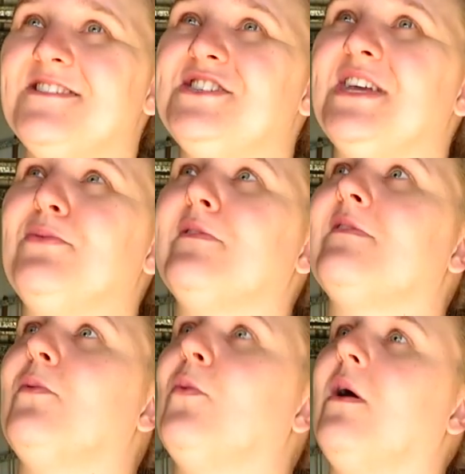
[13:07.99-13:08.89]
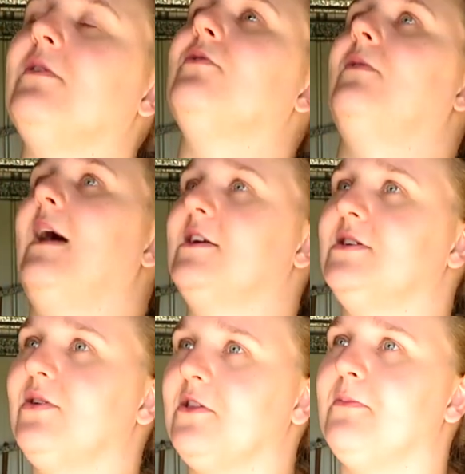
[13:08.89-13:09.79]
She was the one who
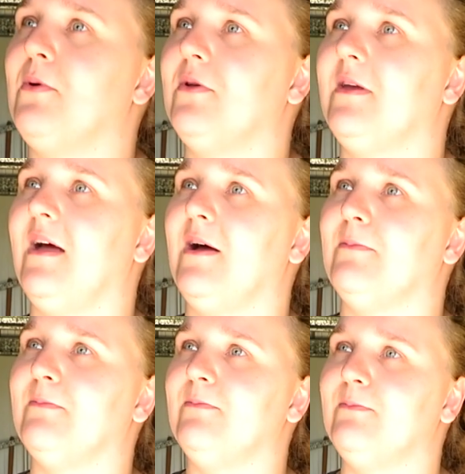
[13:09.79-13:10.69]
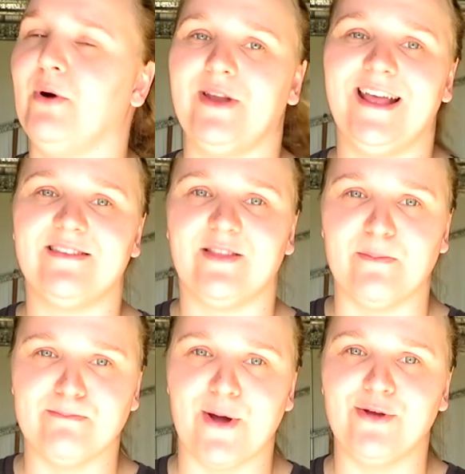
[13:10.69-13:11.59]
actually got the bot eggs the
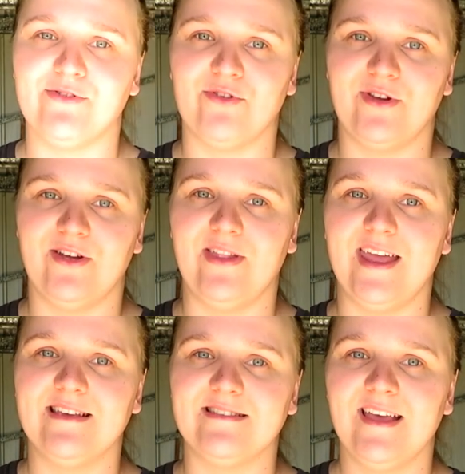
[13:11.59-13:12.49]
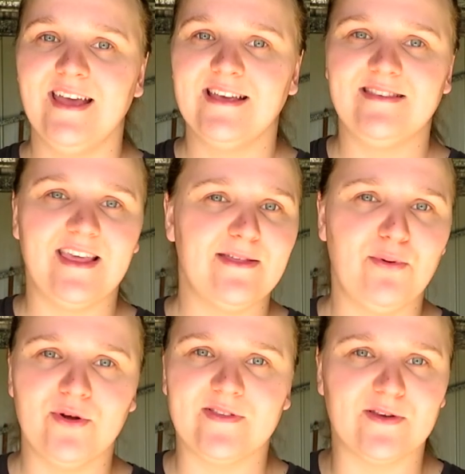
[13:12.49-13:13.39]
most on her legs. So the other
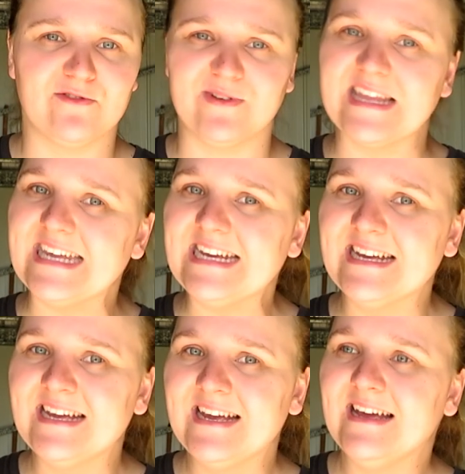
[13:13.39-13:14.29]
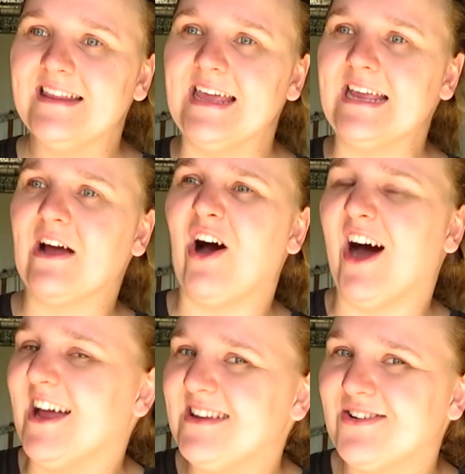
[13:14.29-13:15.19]
boys didn't really. They
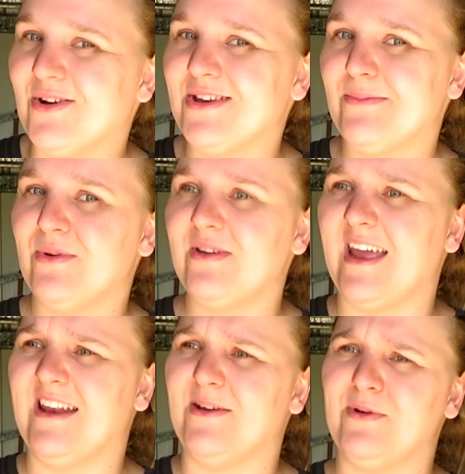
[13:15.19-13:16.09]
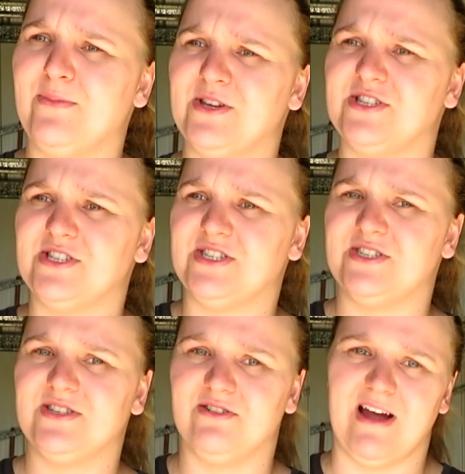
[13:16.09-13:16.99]
kind of got them on, and I pretty much
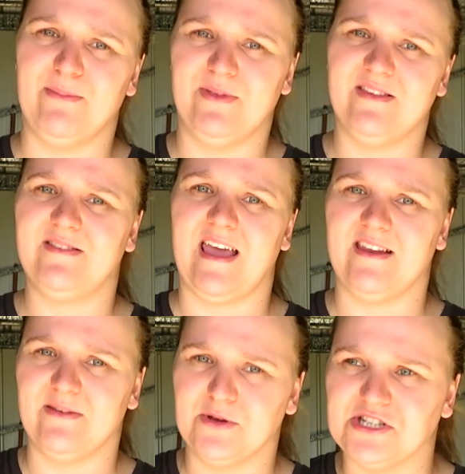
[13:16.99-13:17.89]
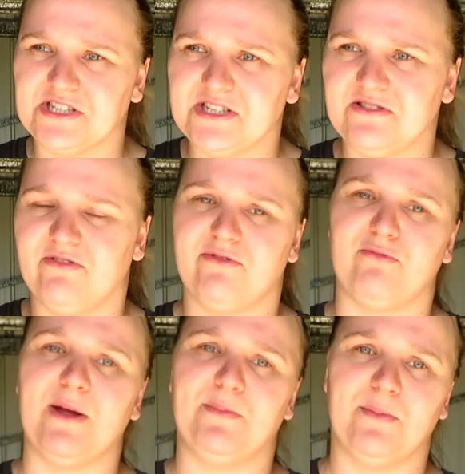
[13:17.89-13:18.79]
just grabbed this out of them and just
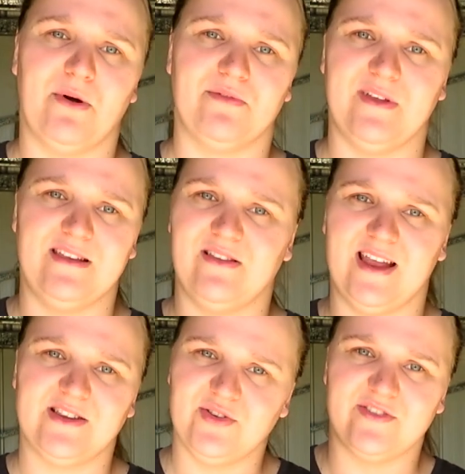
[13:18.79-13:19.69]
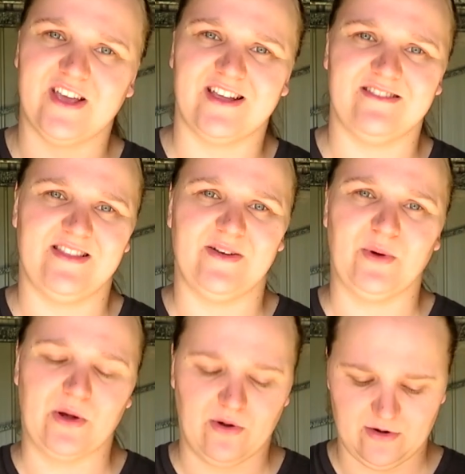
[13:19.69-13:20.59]
scraped them off in like 2 seconds and they were
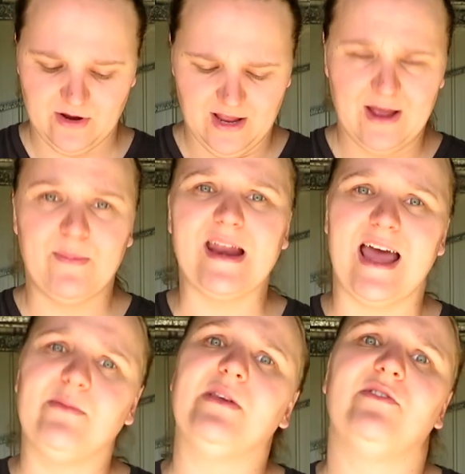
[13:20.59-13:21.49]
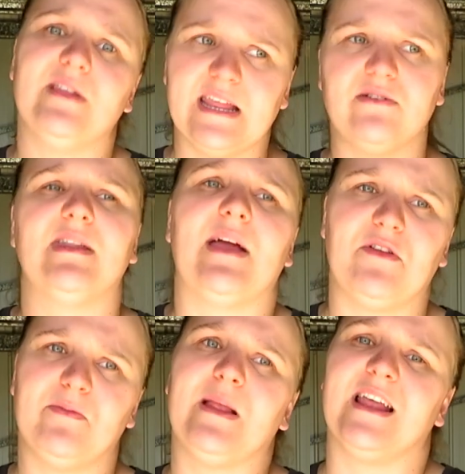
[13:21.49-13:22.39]
gone. But Abby's, you literally have
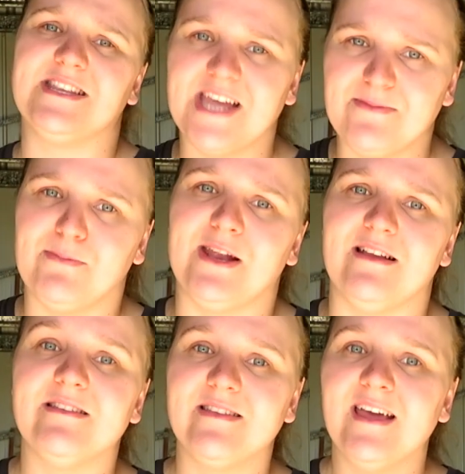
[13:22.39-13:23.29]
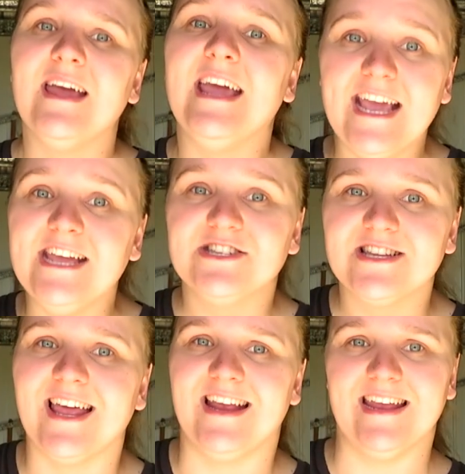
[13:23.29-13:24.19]
to spend like 10 minutes each
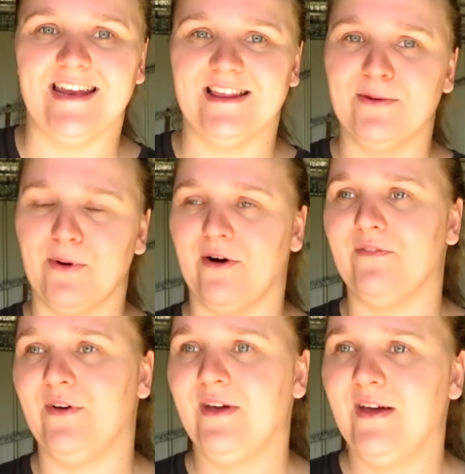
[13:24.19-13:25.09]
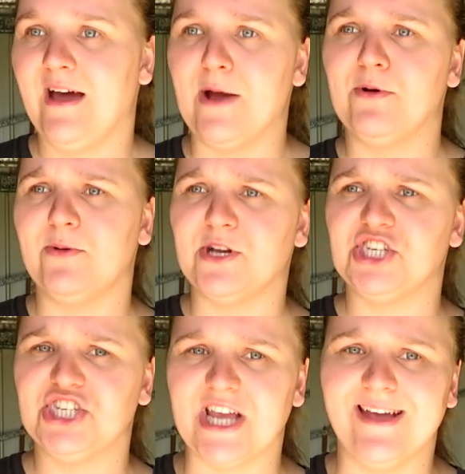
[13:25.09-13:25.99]
leg getting them off. I pretty much
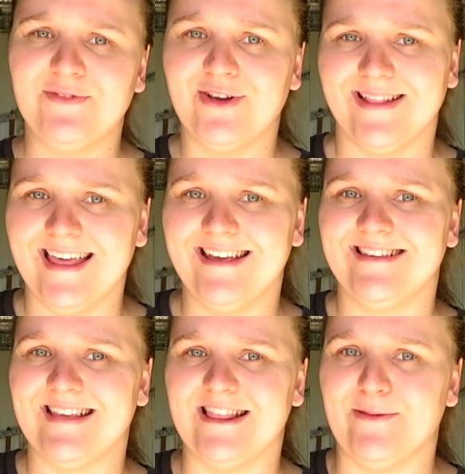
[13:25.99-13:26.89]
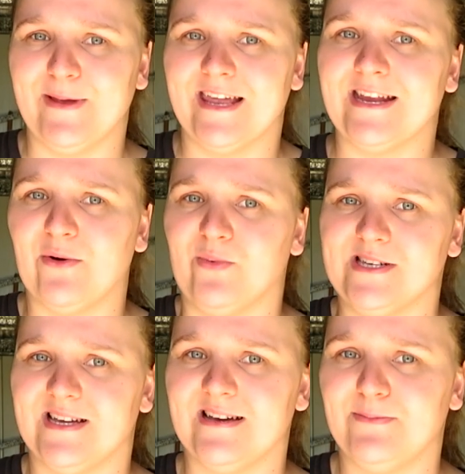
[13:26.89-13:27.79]
shaved her legs at the beginning of
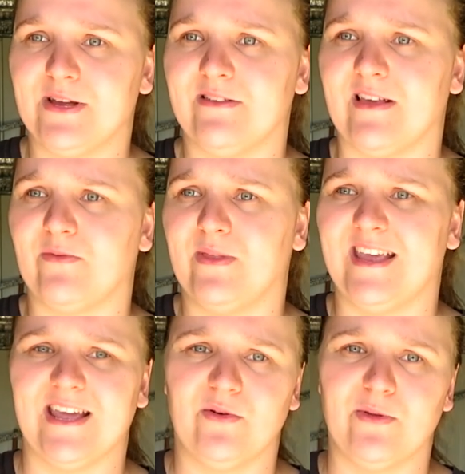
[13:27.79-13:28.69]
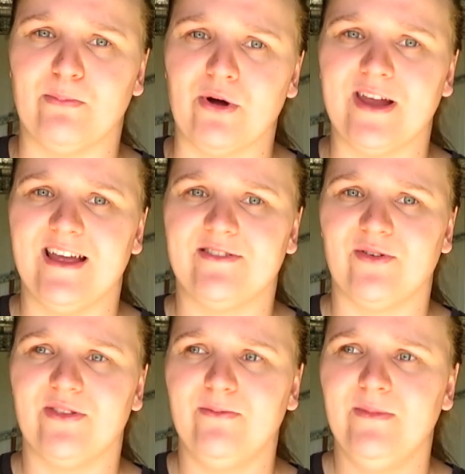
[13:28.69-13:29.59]
winter because that's when they get all the bot eggs
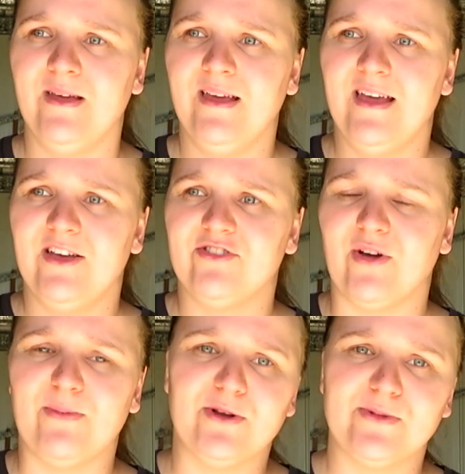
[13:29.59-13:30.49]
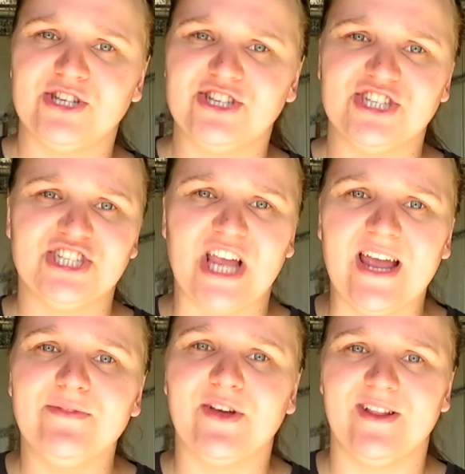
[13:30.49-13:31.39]
on them. So I pretty much just
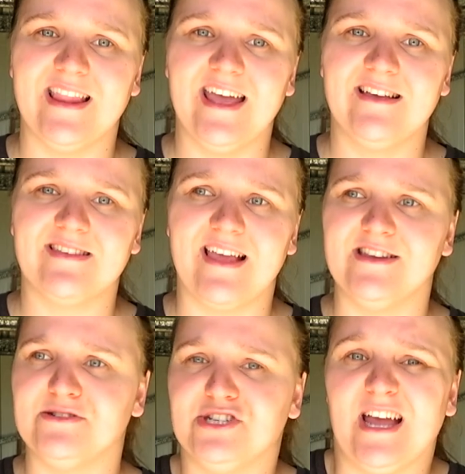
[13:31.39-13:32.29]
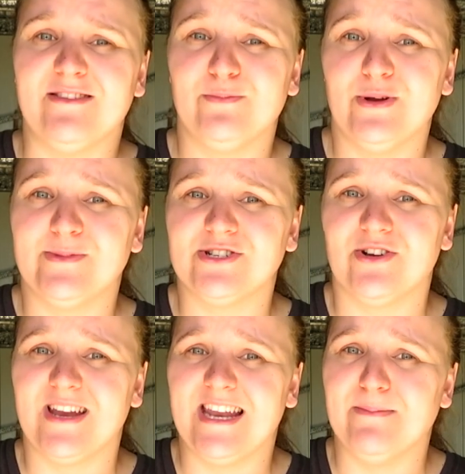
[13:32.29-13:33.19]
shaved her legs, and she hasn't pretty much
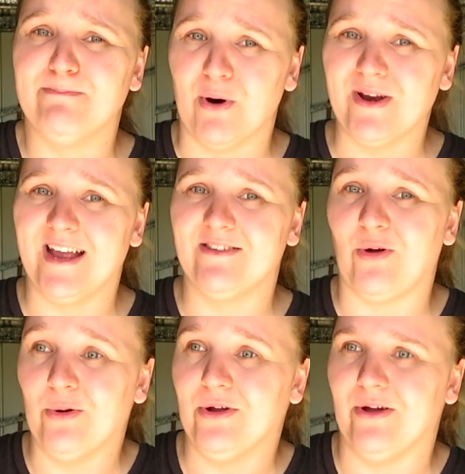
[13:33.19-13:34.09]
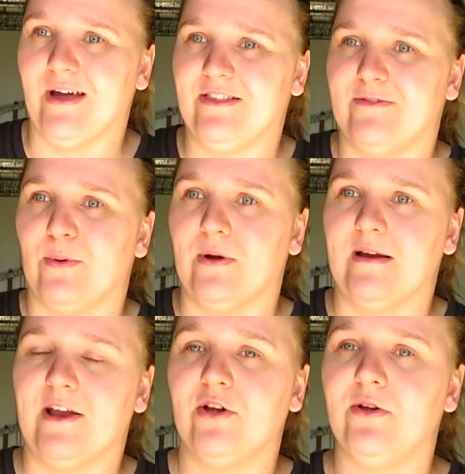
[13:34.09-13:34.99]
got any bot eggs on her at this
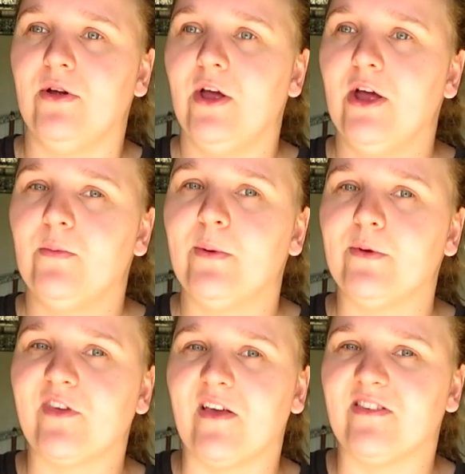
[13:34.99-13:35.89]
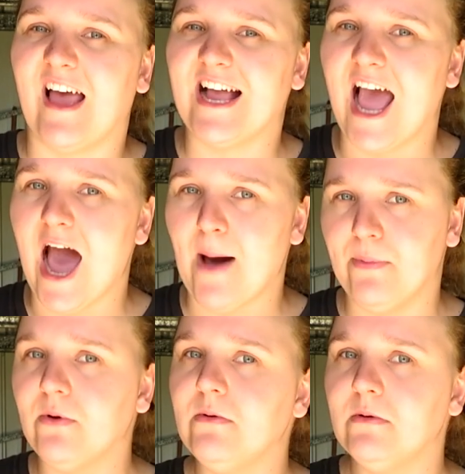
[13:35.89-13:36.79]
point. I know Wibbles has a
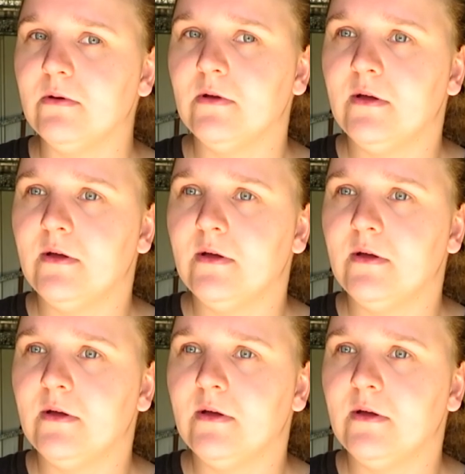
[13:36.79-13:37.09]
couple.